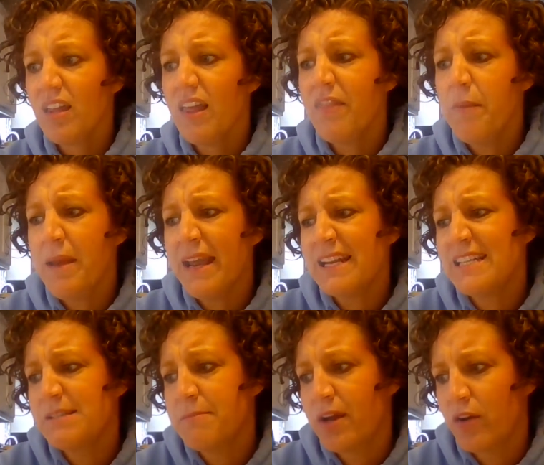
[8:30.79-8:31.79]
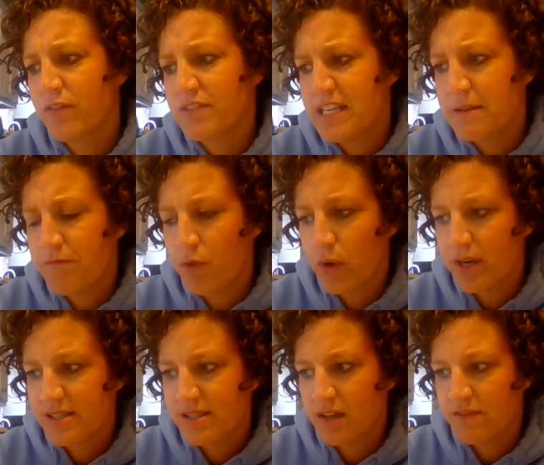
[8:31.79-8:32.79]
The man smelled of deep
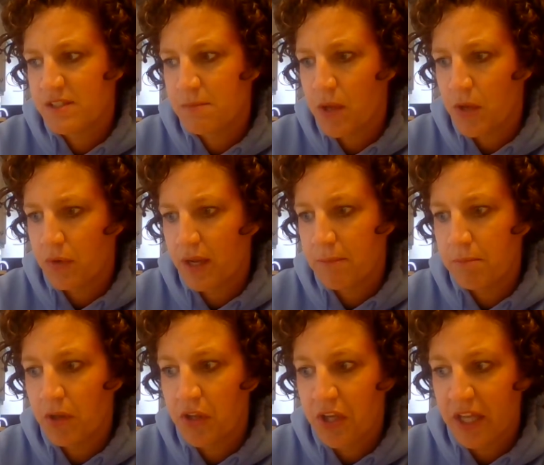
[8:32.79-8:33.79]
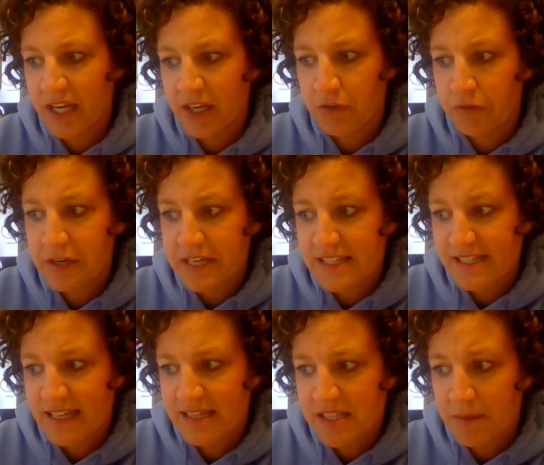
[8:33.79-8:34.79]
forest, of smoke and blood and grease
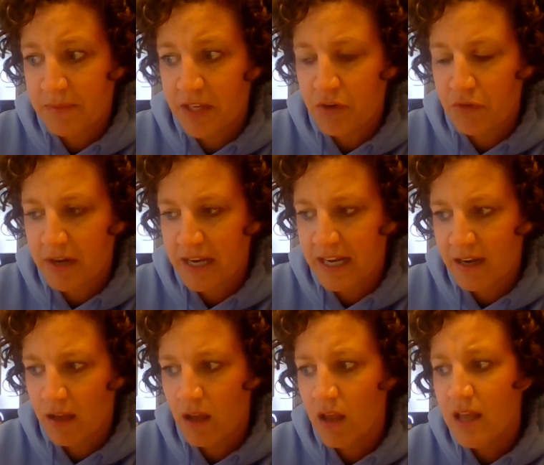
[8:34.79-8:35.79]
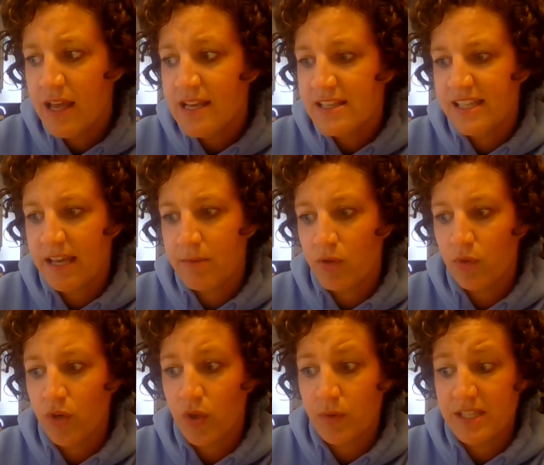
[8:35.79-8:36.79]
and something green. Samuel
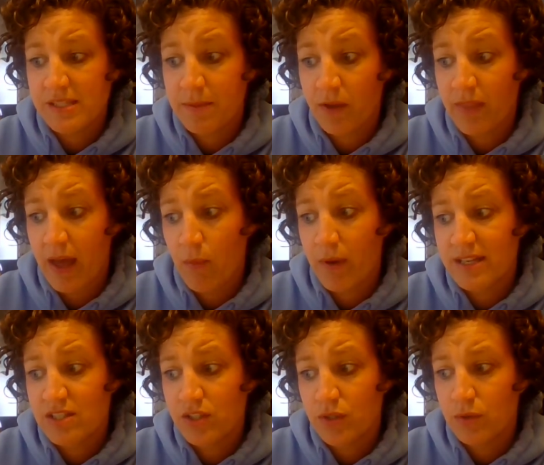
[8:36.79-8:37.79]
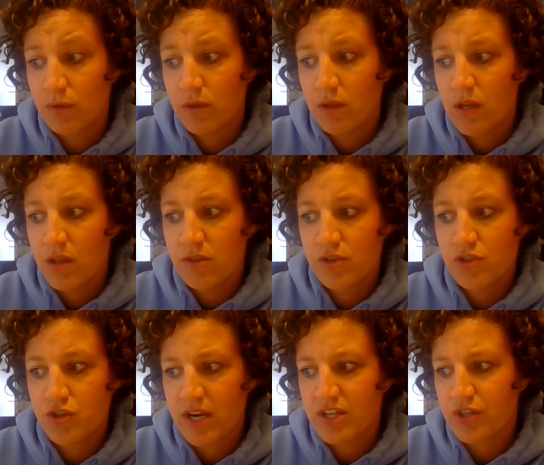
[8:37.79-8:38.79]
knew he smelled that way too. The
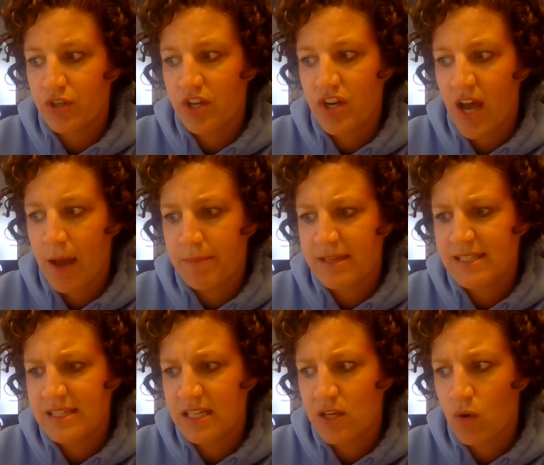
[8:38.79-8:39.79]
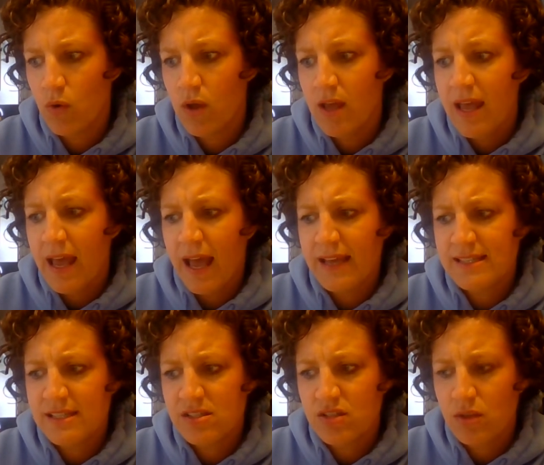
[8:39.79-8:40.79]
stranger could not be still. As
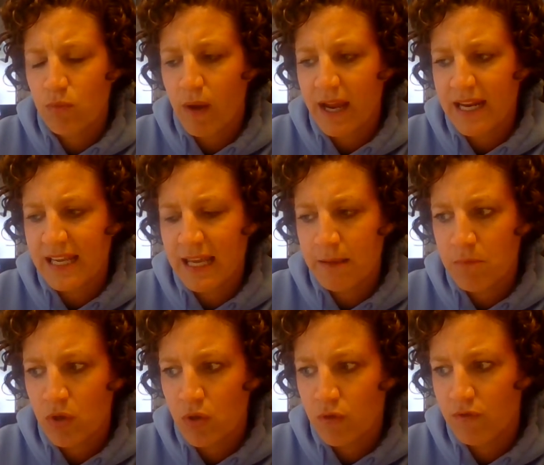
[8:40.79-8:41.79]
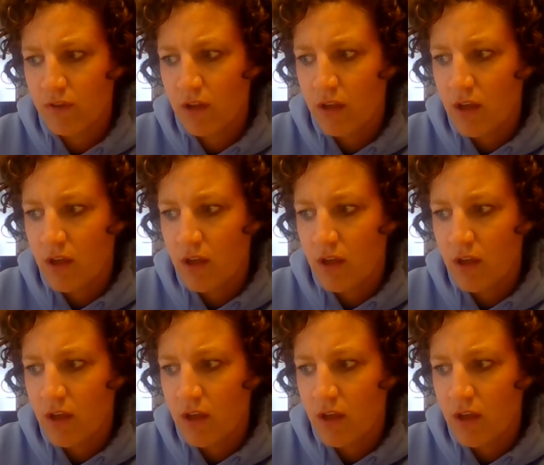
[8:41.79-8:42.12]
he stood waiting, he moved.